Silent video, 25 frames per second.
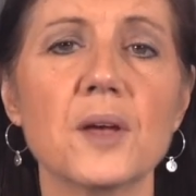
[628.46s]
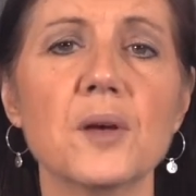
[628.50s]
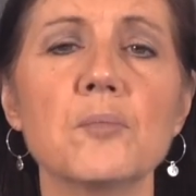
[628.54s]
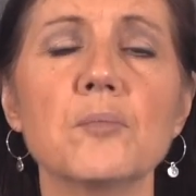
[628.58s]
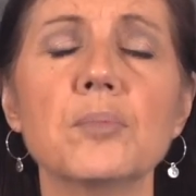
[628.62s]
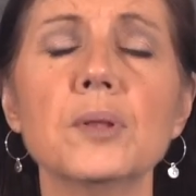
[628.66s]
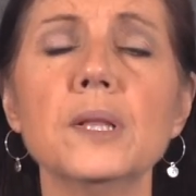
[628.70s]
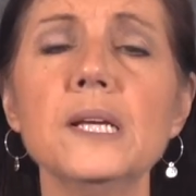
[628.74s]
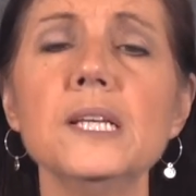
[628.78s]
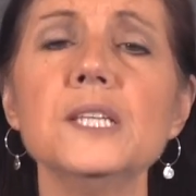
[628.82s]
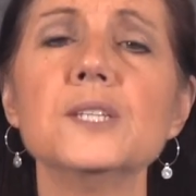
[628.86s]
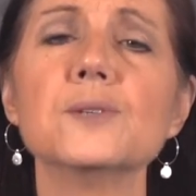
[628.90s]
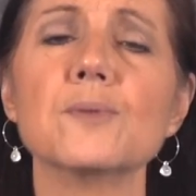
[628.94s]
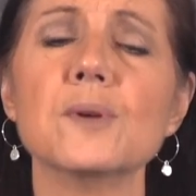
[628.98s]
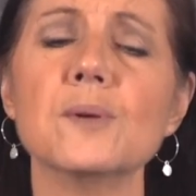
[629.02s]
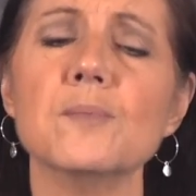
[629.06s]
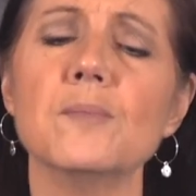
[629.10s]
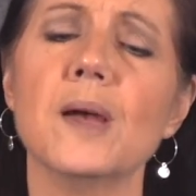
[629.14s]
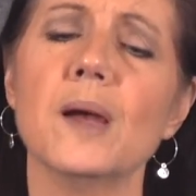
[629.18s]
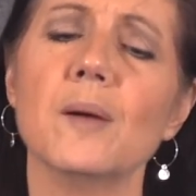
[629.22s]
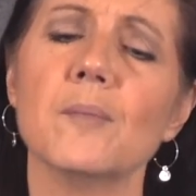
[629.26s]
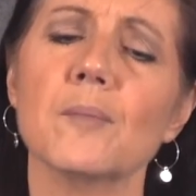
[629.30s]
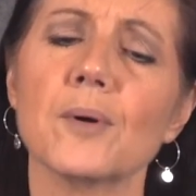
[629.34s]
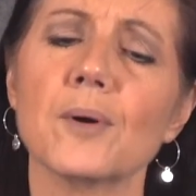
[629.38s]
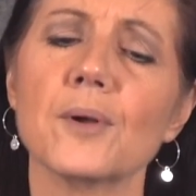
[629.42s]
Please
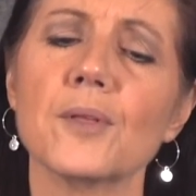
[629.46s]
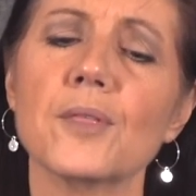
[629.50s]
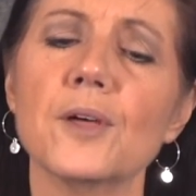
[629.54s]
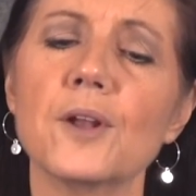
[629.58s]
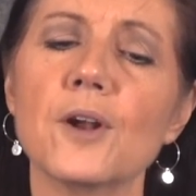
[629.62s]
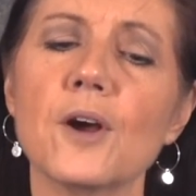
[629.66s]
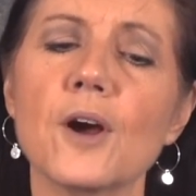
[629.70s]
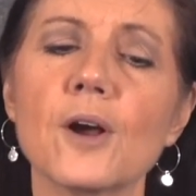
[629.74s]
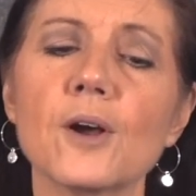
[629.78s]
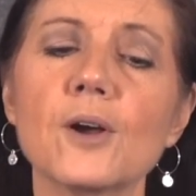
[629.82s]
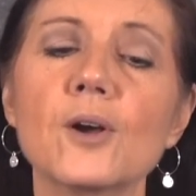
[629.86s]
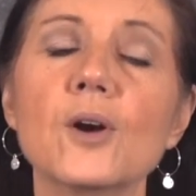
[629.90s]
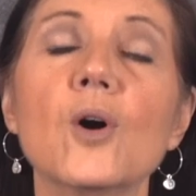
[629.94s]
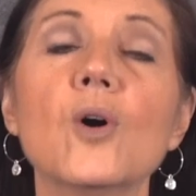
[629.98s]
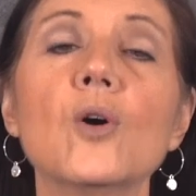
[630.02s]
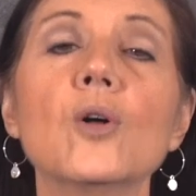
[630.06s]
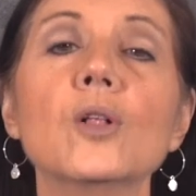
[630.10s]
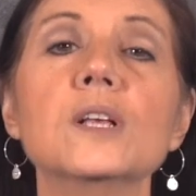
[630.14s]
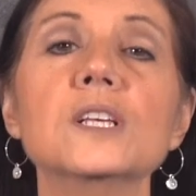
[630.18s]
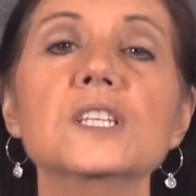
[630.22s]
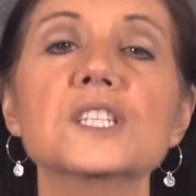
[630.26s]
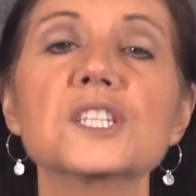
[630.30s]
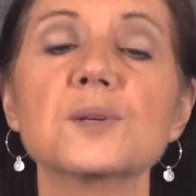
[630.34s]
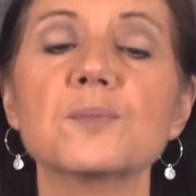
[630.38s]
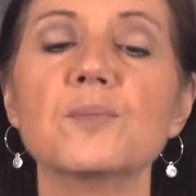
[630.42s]
remember that our
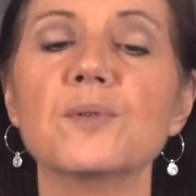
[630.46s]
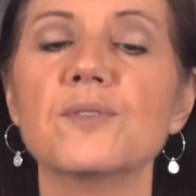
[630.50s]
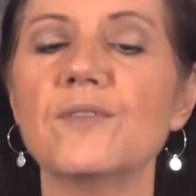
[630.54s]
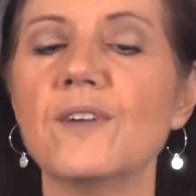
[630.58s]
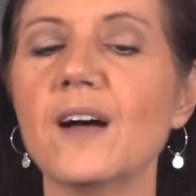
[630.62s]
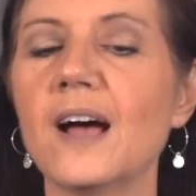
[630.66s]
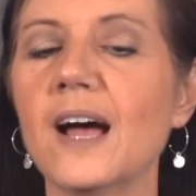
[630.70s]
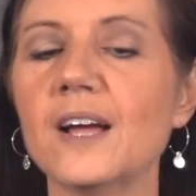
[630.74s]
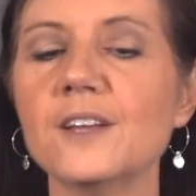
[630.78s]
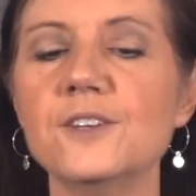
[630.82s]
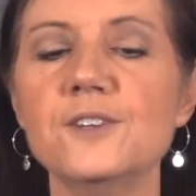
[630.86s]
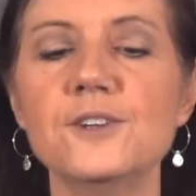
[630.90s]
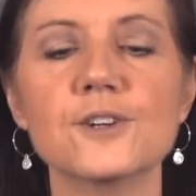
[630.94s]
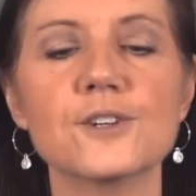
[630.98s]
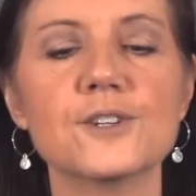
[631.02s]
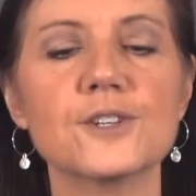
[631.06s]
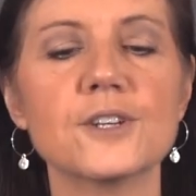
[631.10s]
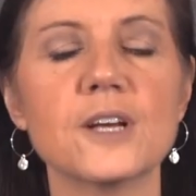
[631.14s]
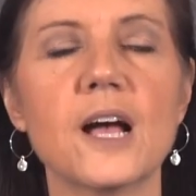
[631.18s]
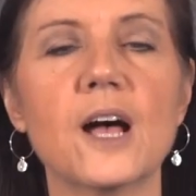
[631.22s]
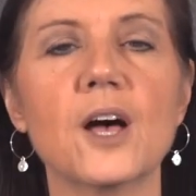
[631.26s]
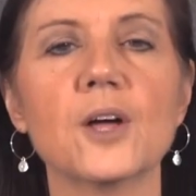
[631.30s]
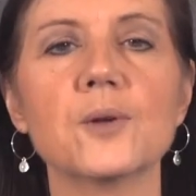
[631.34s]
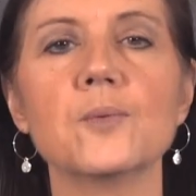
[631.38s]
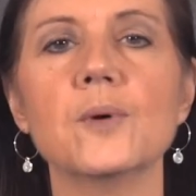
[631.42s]
goal is to provide your
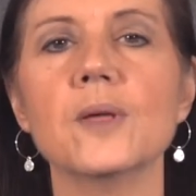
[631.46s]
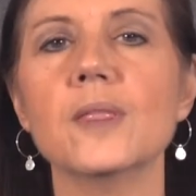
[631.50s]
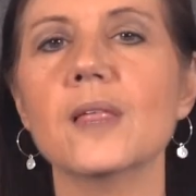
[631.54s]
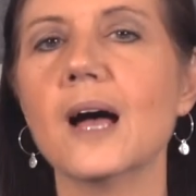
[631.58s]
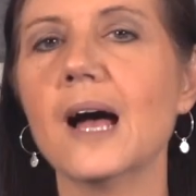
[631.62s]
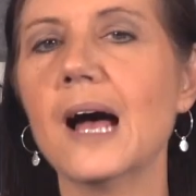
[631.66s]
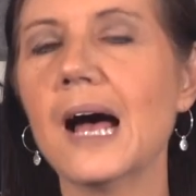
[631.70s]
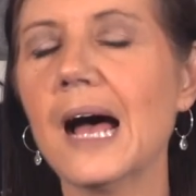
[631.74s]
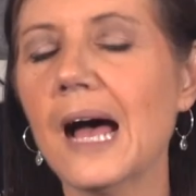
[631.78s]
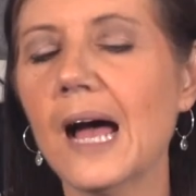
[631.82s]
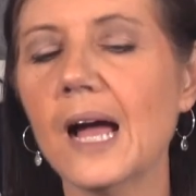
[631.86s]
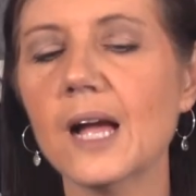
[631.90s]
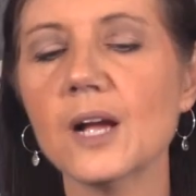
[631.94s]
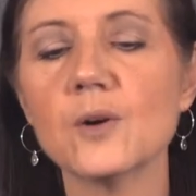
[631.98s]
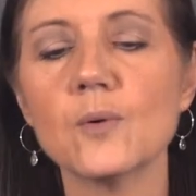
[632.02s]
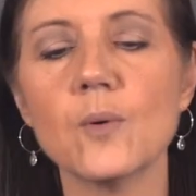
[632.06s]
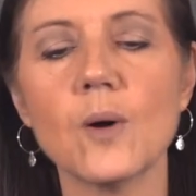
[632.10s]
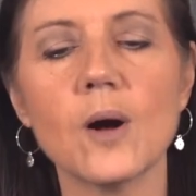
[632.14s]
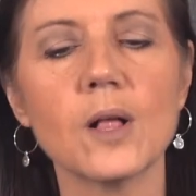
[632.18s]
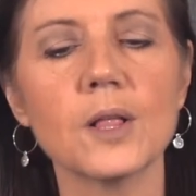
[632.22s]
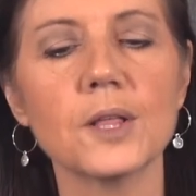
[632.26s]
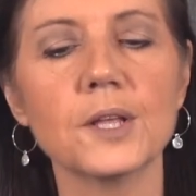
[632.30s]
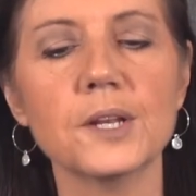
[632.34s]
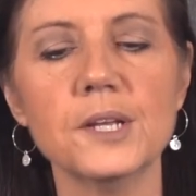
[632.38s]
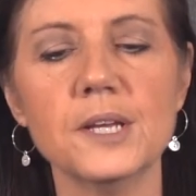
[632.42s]
child with a
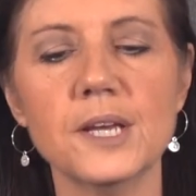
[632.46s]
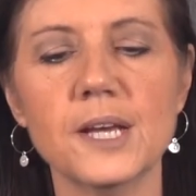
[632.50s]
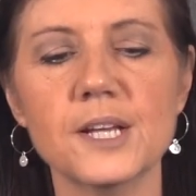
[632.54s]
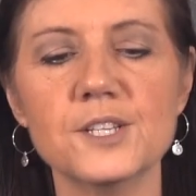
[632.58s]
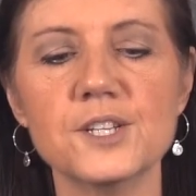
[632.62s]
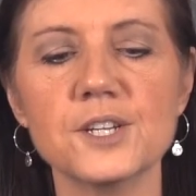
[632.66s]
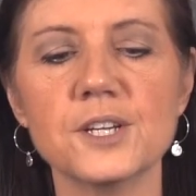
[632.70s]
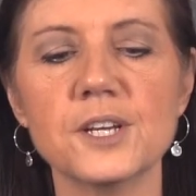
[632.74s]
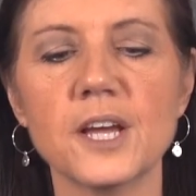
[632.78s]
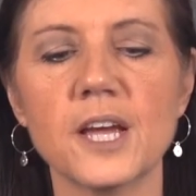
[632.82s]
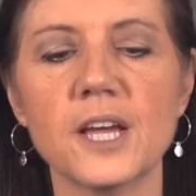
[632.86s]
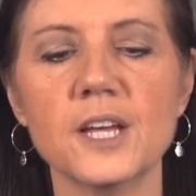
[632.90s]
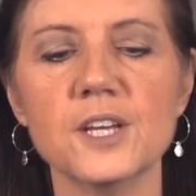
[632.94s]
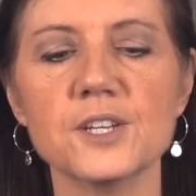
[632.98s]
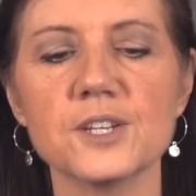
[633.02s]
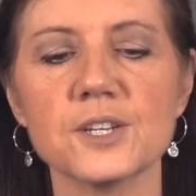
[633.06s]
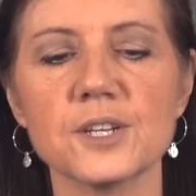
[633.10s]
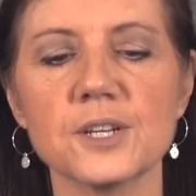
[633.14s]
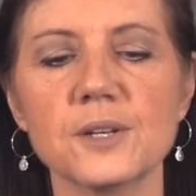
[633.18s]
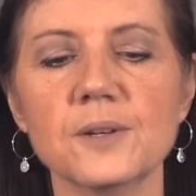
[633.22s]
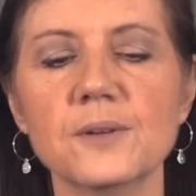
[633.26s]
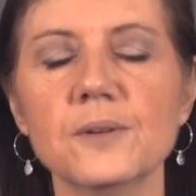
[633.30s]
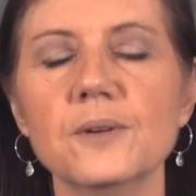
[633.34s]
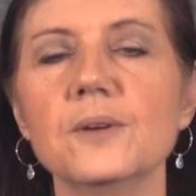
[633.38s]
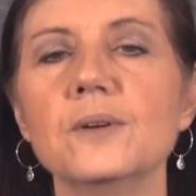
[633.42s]
high-quality
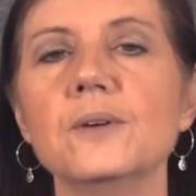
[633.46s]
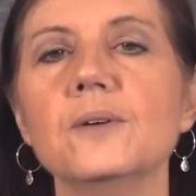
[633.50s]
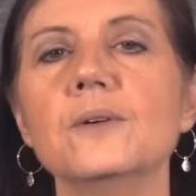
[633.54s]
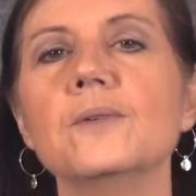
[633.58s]
education,